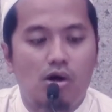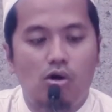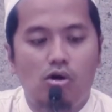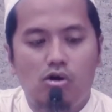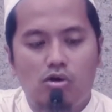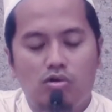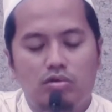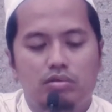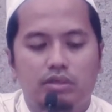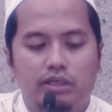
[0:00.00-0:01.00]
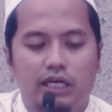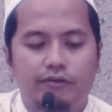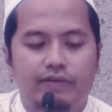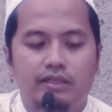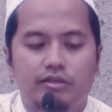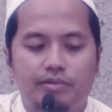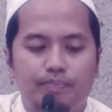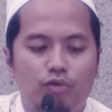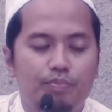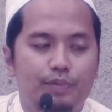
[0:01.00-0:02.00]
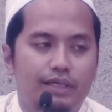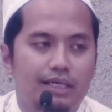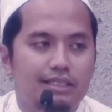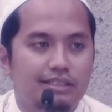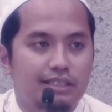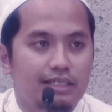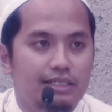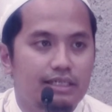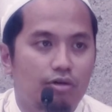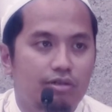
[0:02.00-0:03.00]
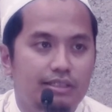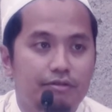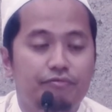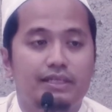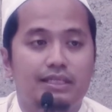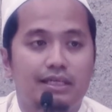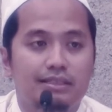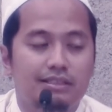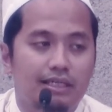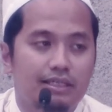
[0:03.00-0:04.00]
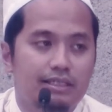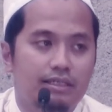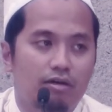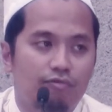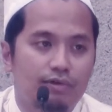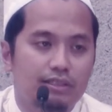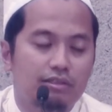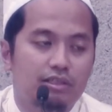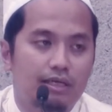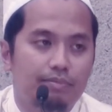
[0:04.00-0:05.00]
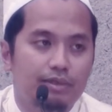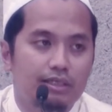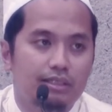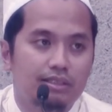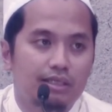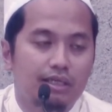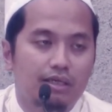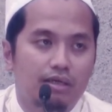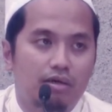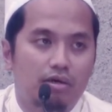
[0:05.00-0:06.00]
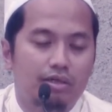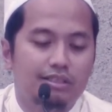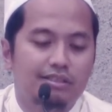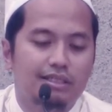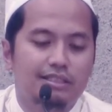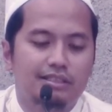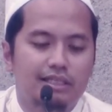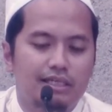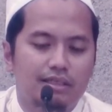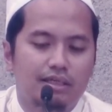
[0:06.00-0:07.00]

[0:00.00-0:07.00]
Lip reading: or have an improper understanding or deviant understanding of what Islam is, or he says that